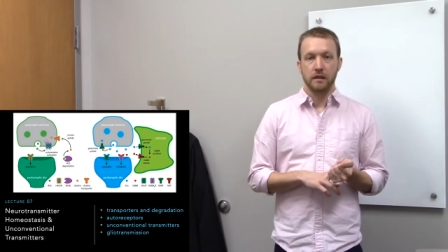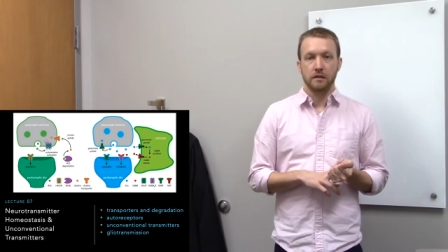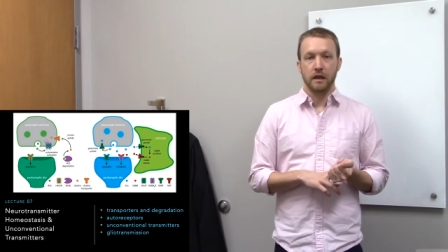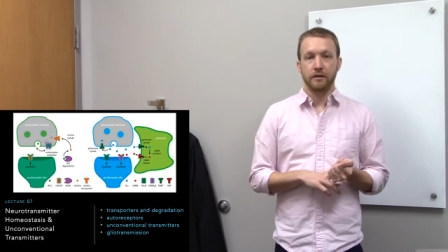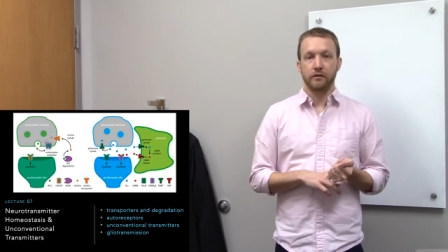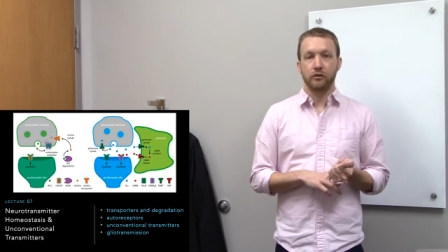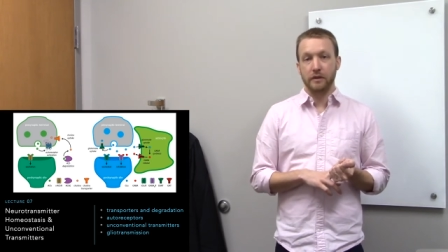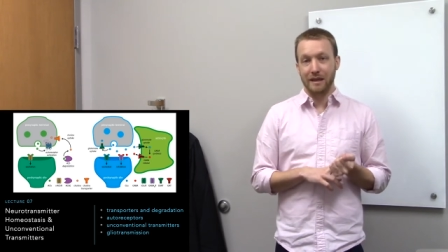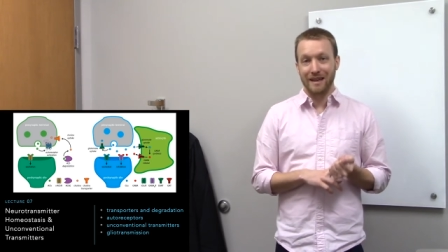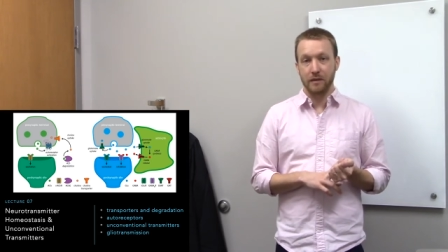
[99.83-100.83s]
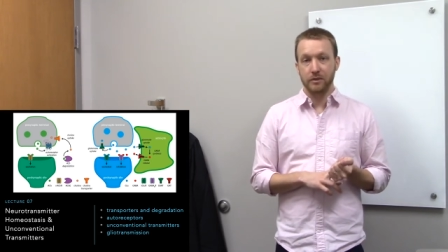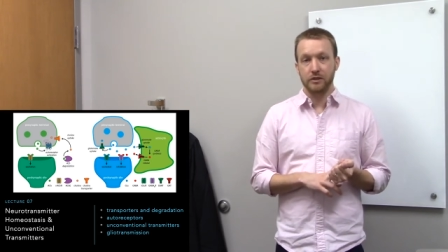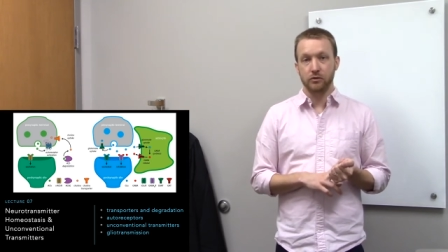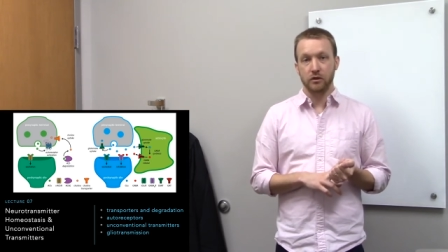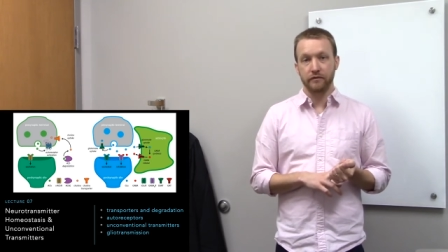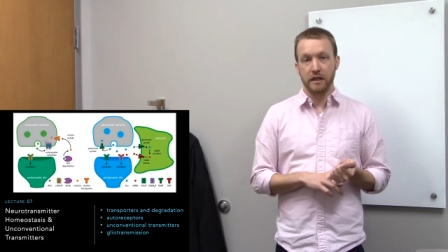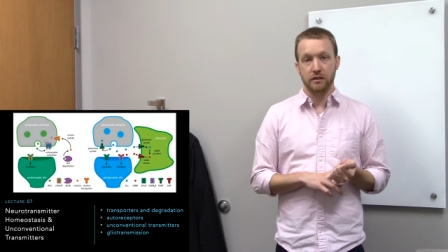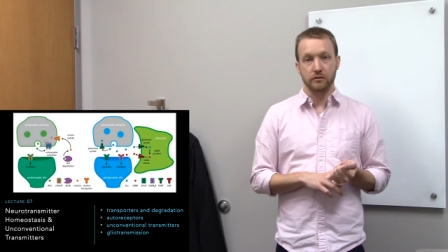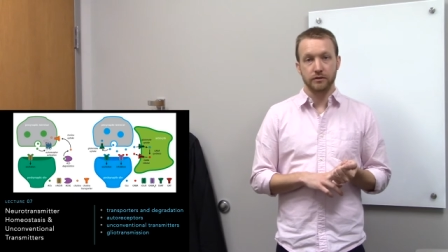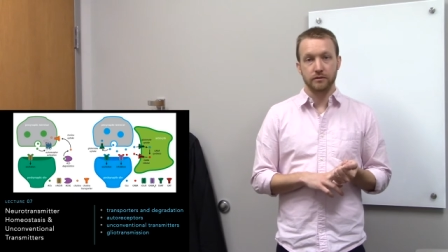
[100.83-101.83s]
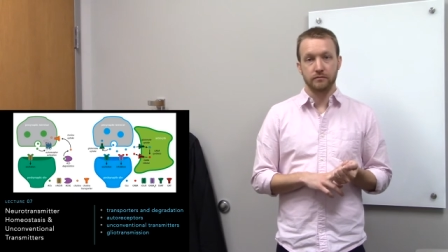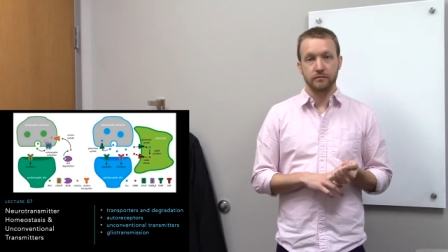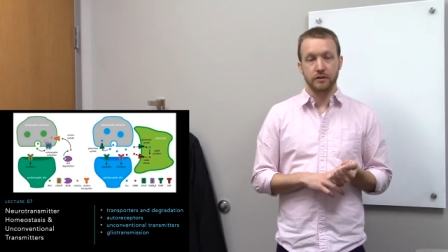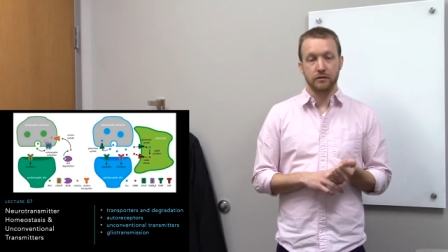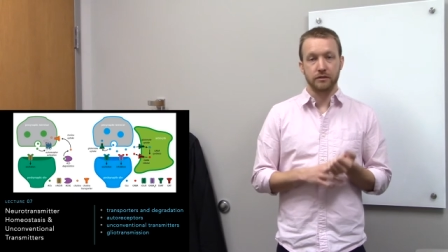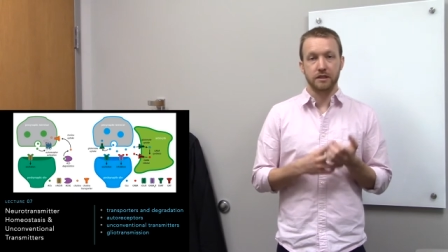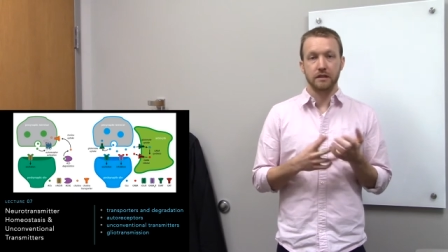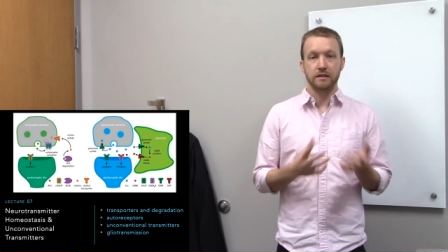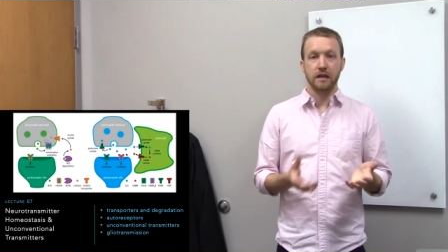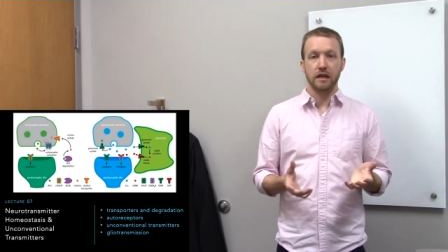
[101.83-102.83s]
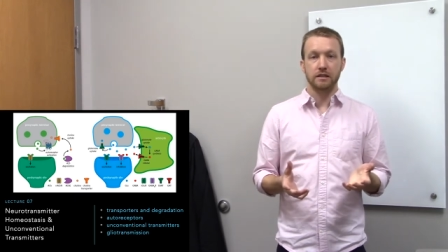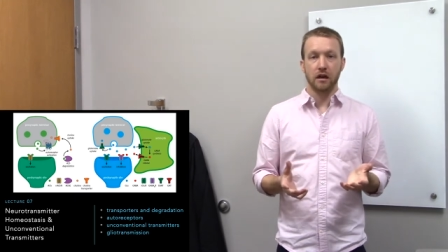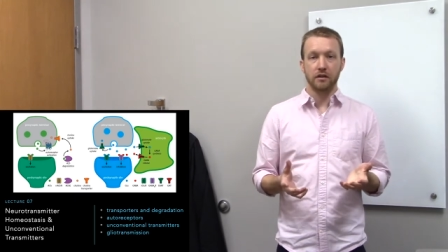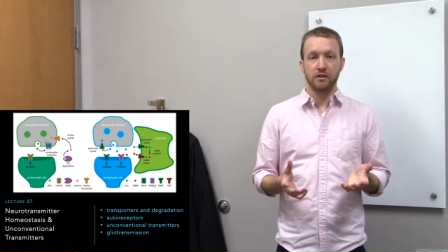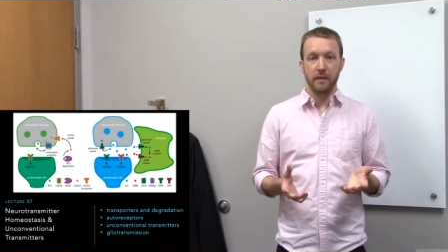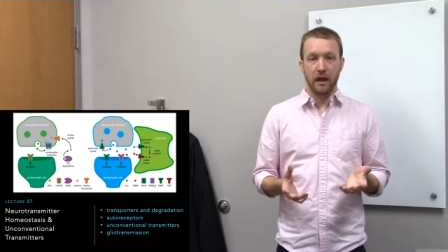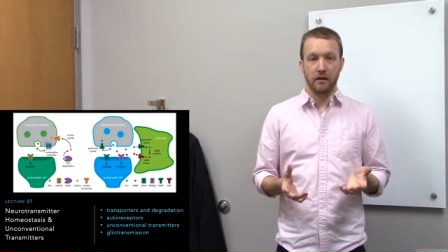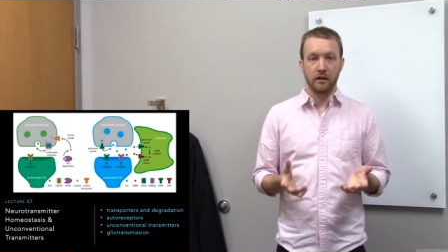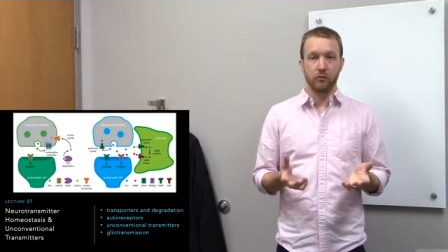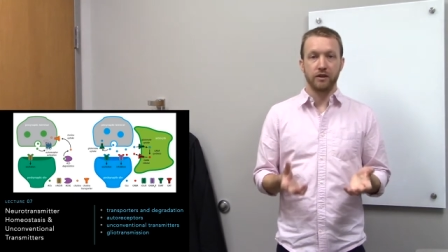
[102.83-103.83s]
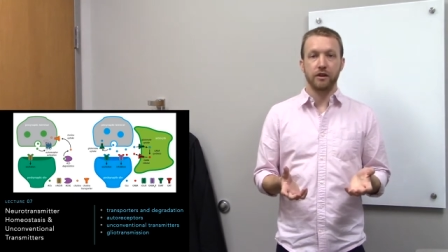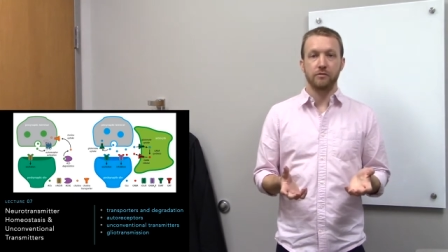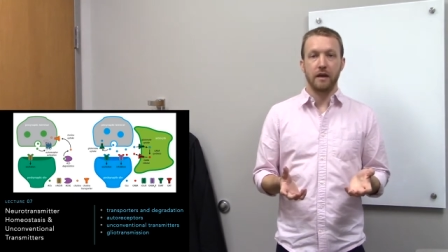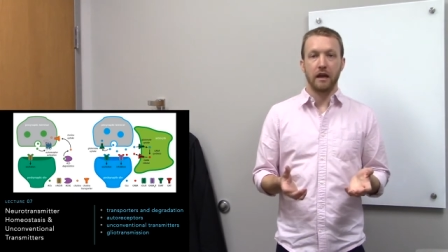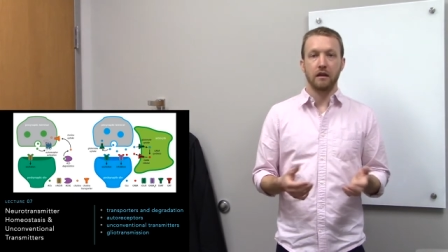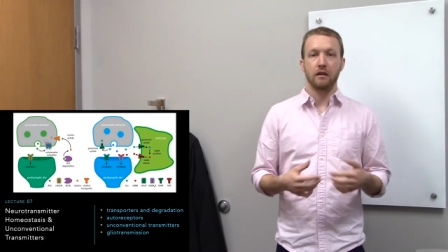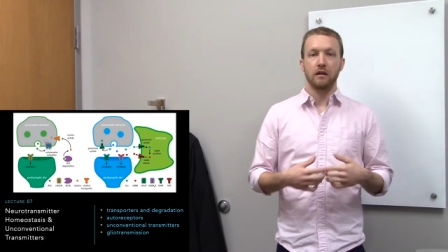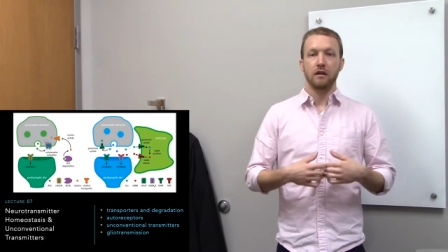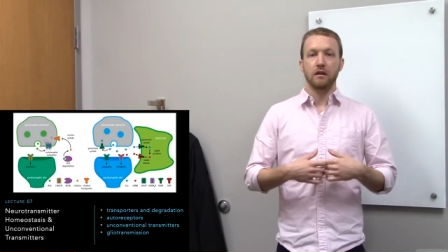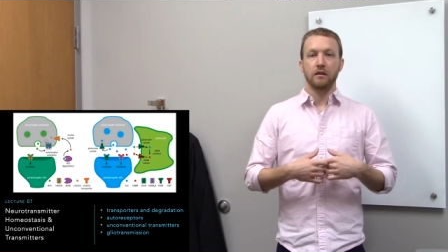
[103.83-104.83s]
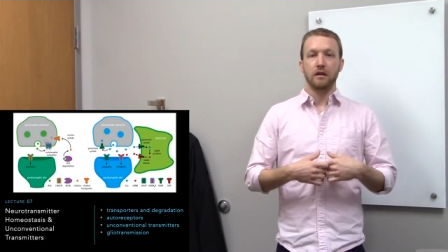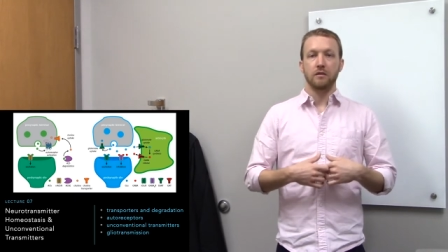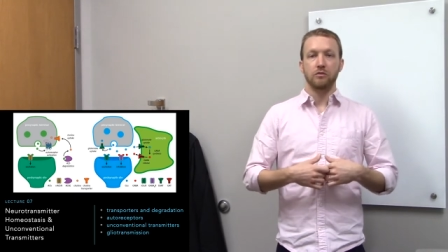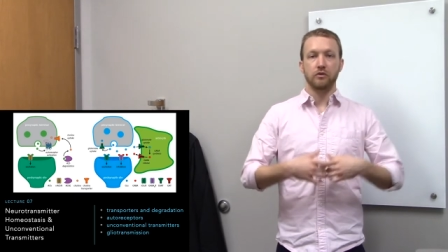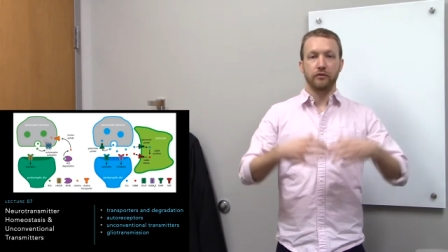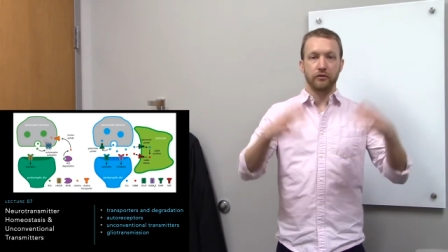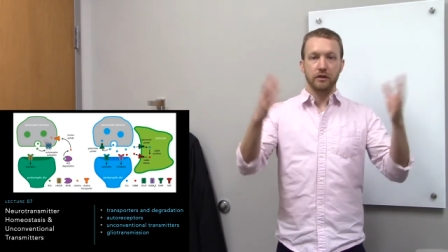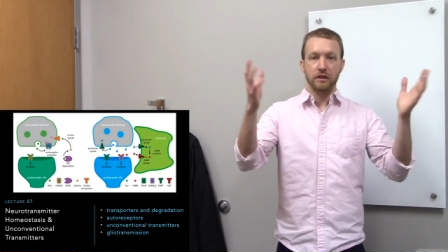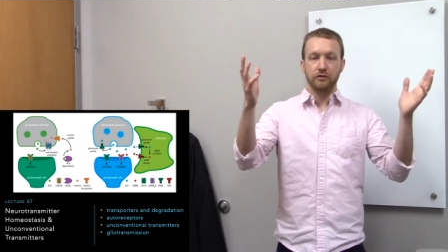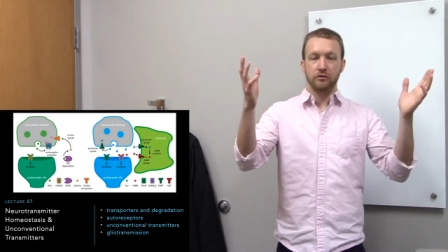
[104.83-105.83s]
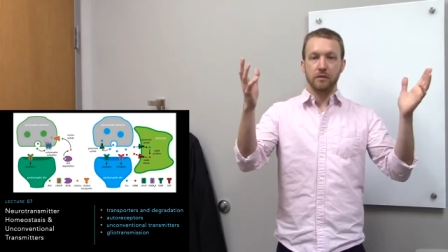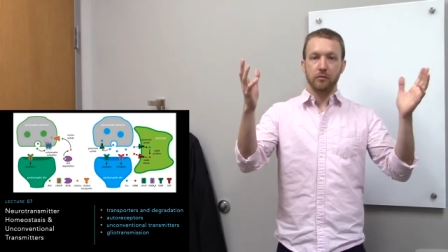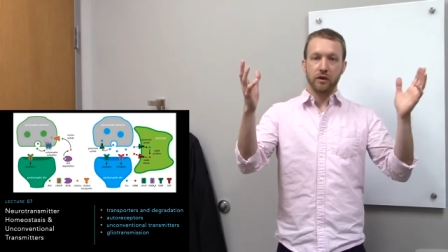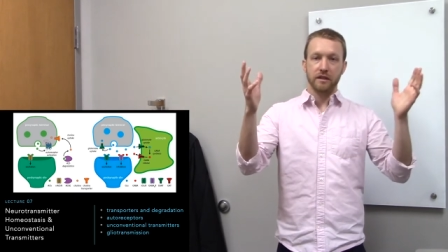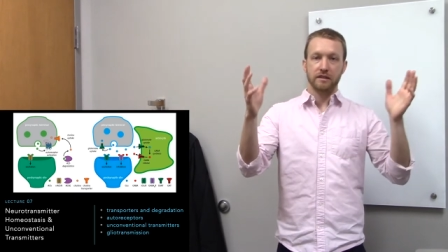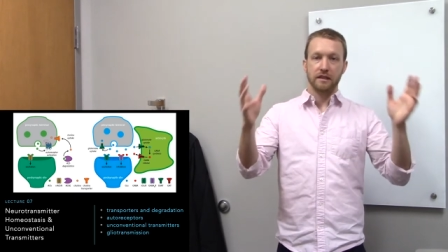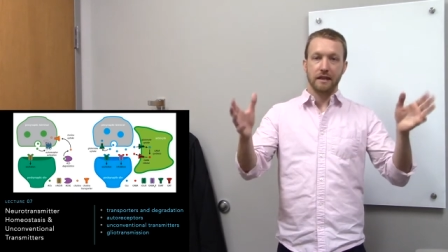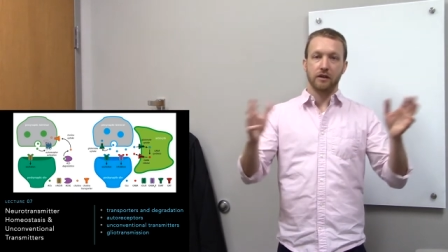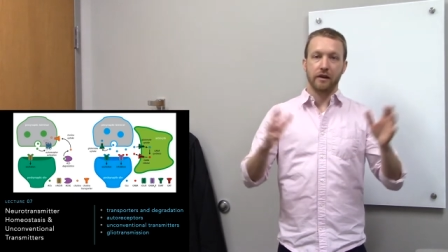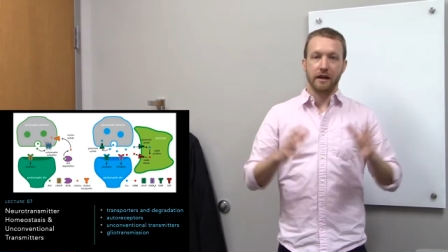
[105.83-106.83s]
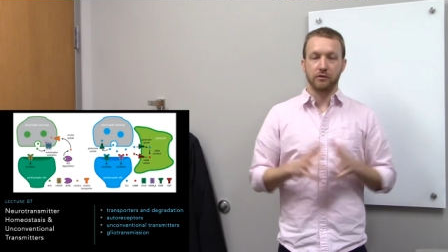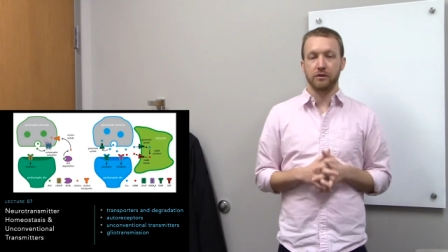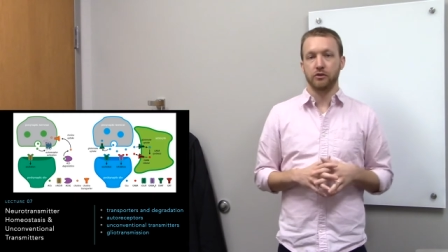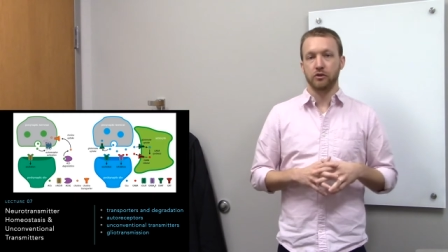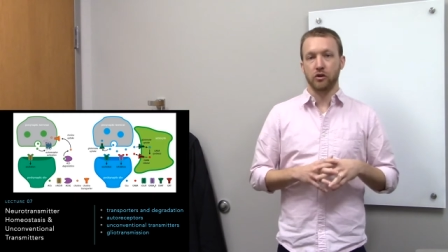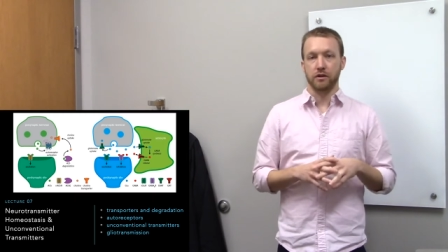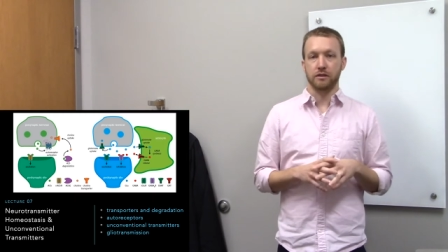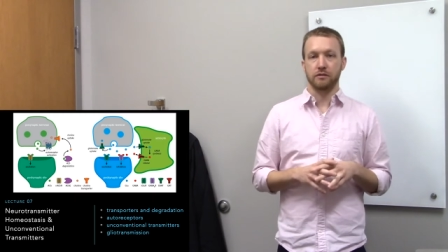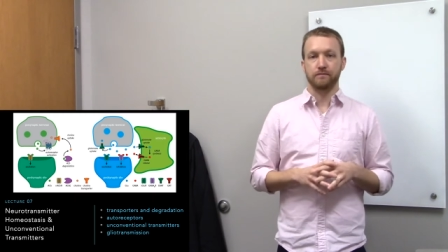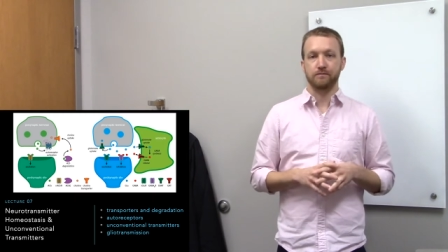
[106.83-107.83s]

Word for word: and therefore they can't be stored in vesicles. So they're synthesized on demand, and when they're made, they move freely through membranes and interact with their targets.